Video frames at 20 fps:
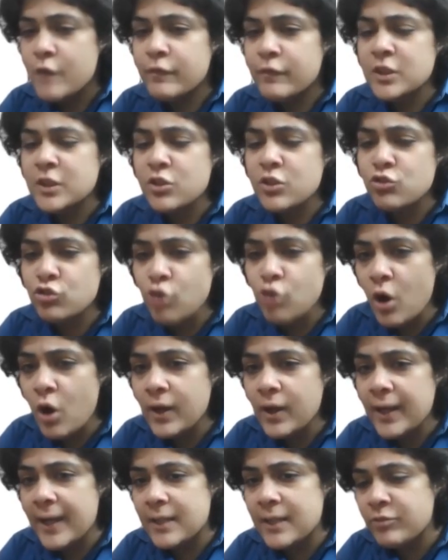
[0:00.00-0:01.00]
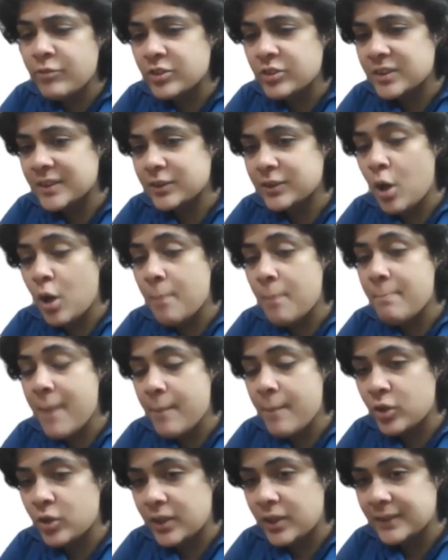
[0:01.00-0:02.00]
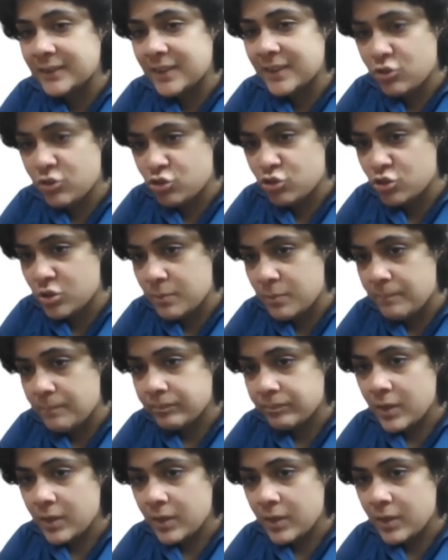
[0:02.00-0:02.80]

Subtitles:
with a strong emphasis on memorization.